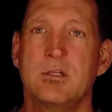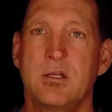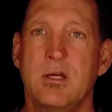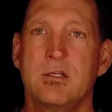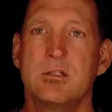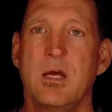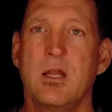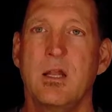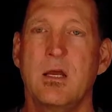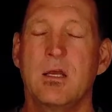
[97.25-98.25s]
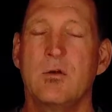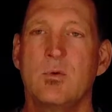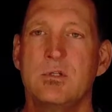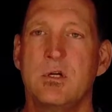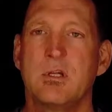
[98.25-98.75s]
of things that can
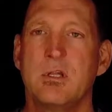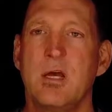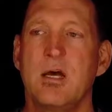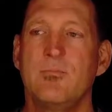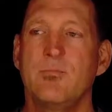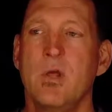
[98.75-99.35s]
result in that.